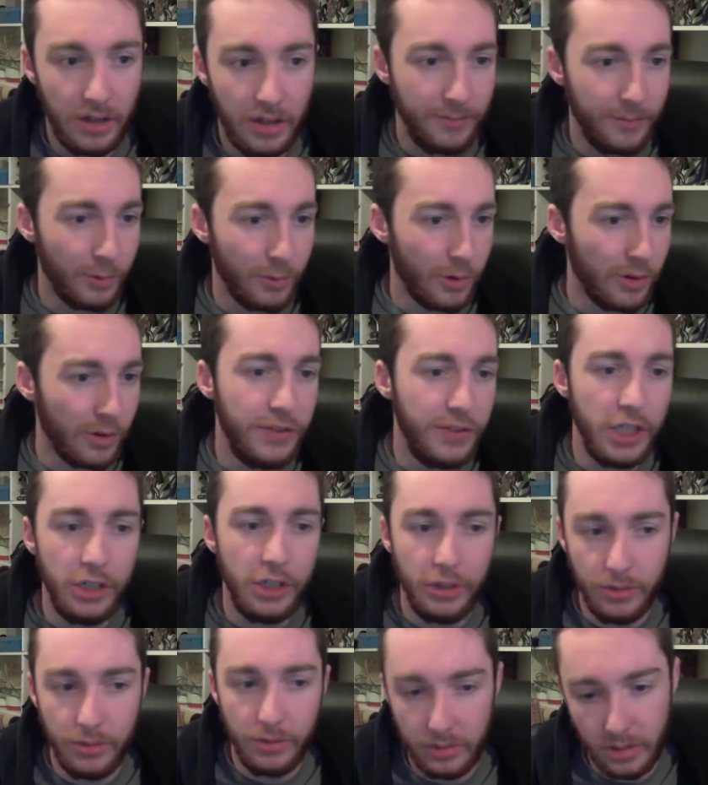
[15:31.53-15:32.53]

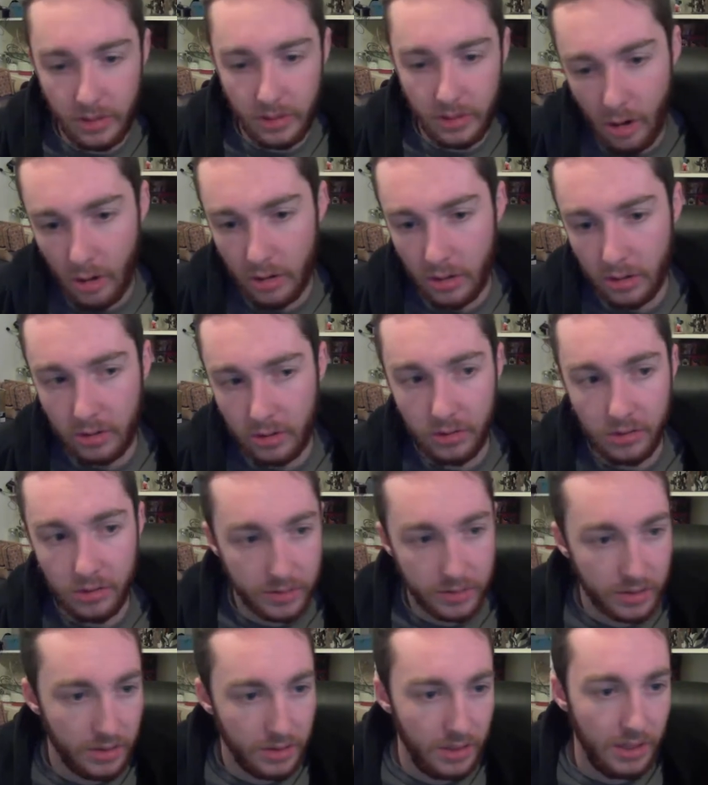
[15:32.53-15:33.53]
reviews,
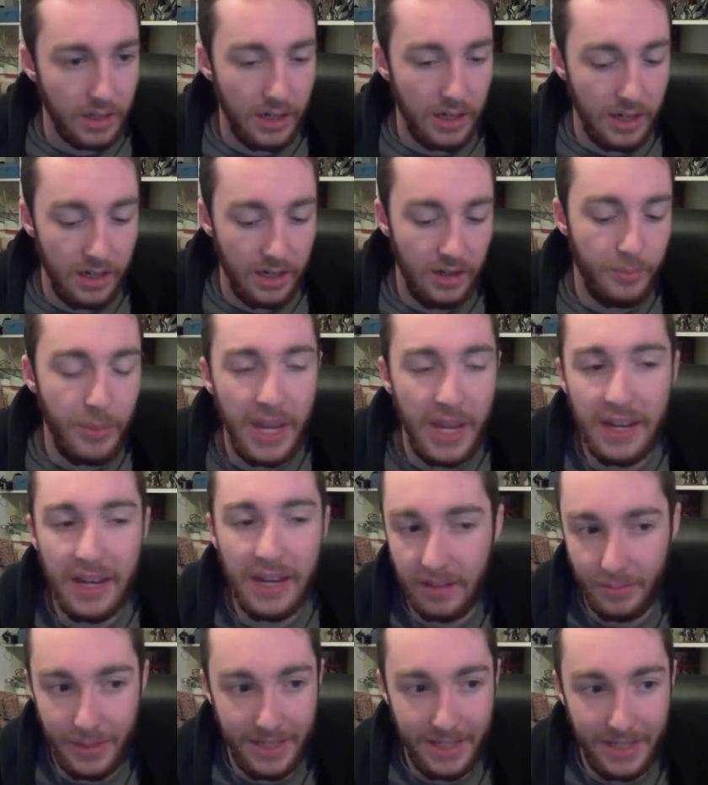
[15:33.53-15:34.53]
articles,
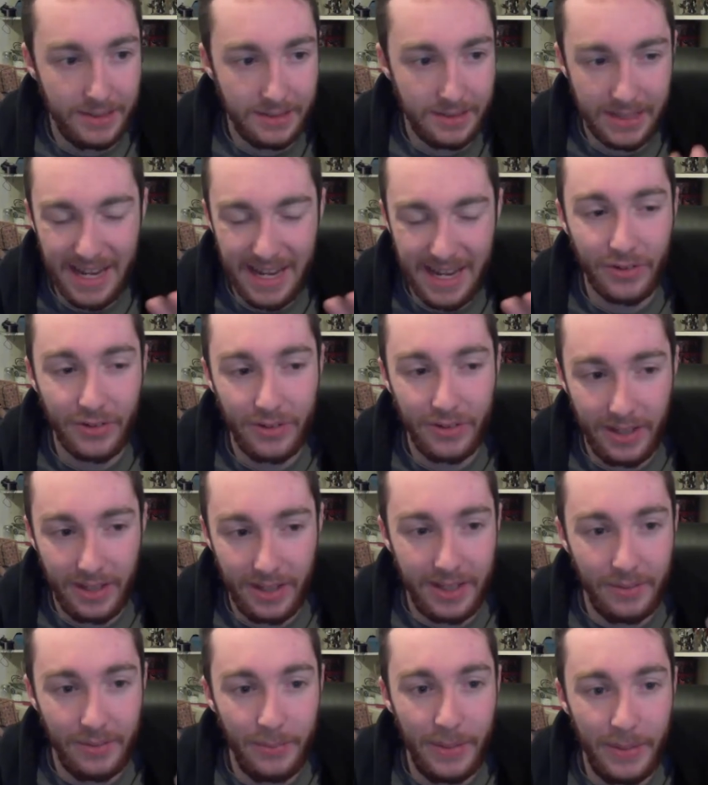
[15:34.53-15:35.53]
opinion pieces. Everything
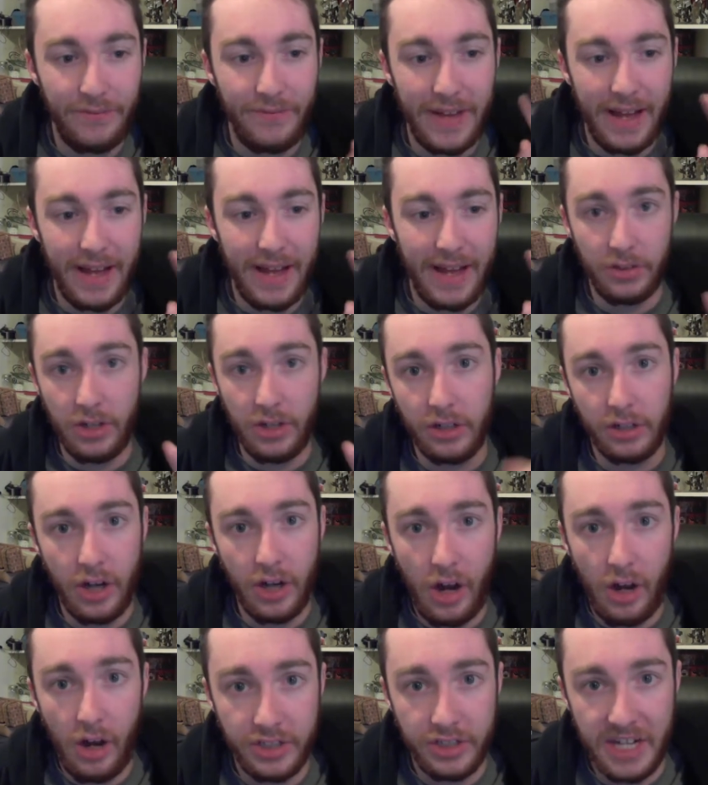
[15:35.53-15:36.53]
can be found on
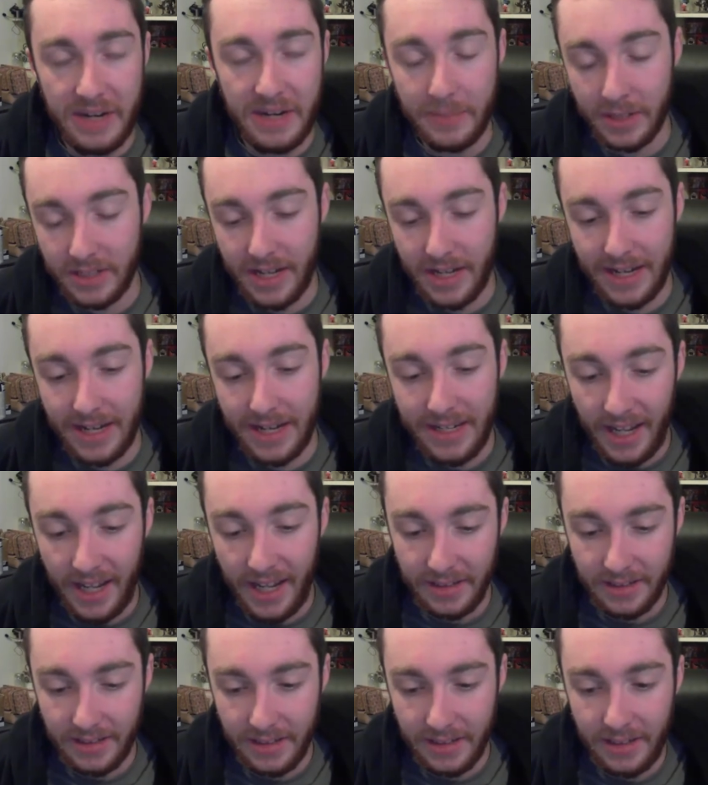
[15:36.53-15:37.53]

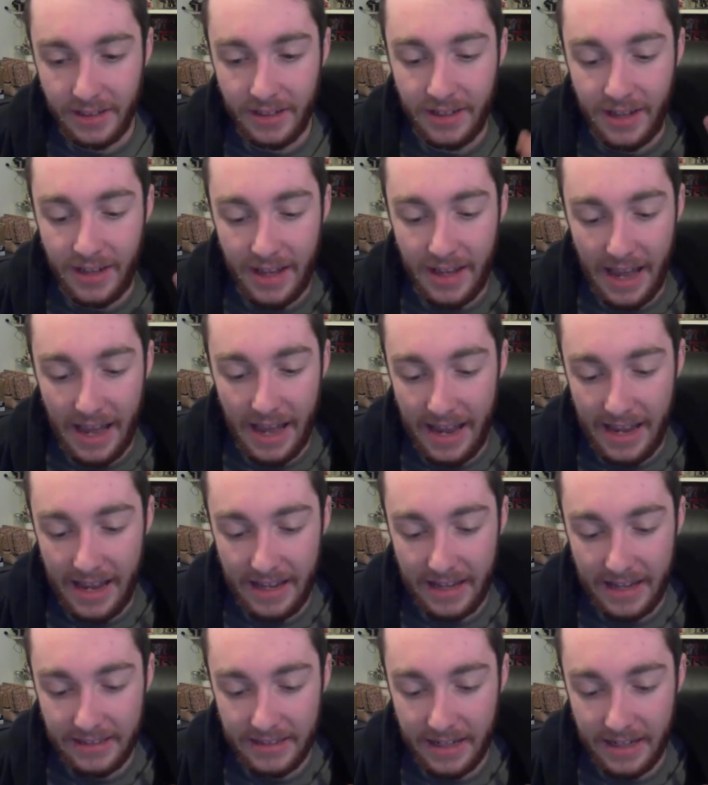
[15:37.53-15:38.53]
collegegamer.net.
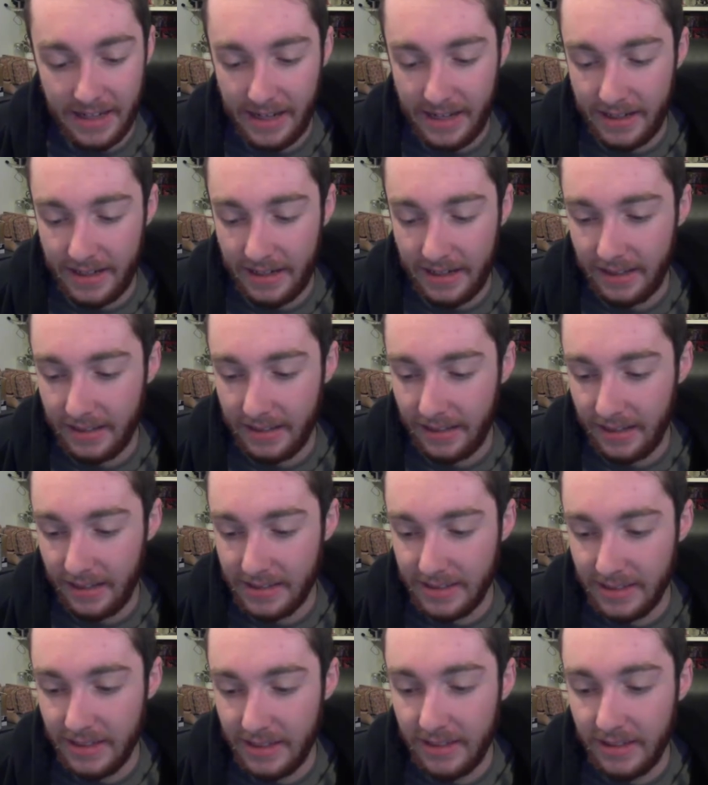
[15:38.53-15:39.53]
And,
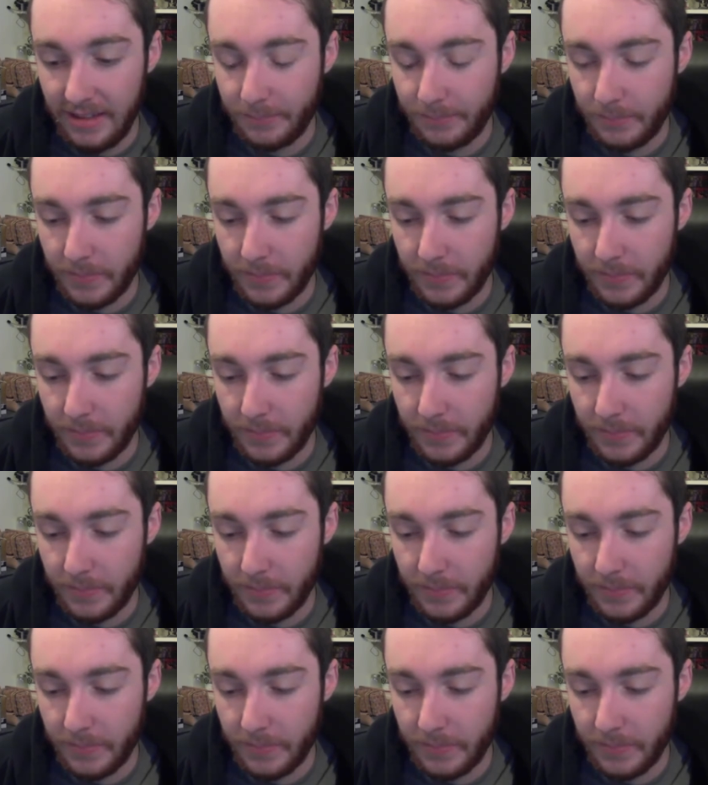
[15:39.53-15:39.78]
let's see.